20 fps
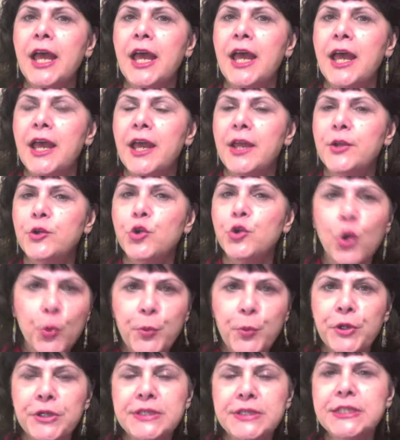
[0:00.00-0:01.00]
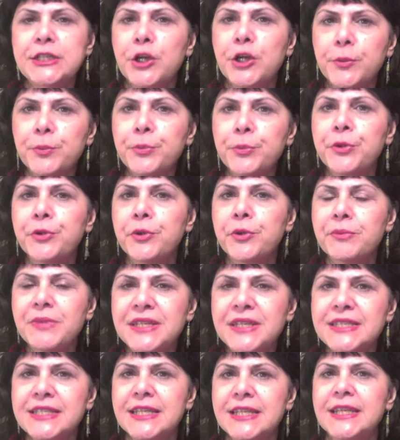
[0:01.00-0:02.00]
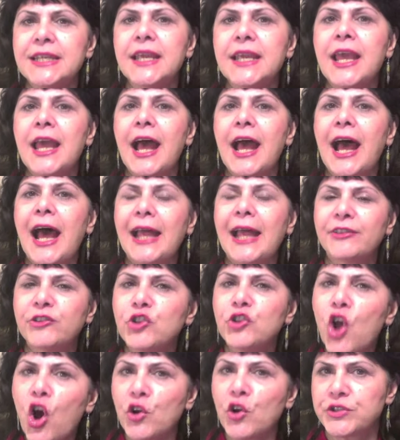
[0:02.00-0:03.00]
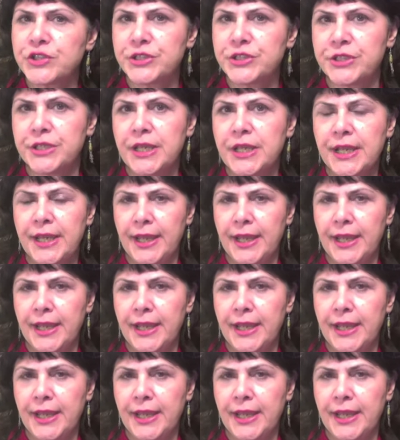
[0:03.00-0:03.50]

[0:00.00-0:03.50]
uh, no political bureau meeting had not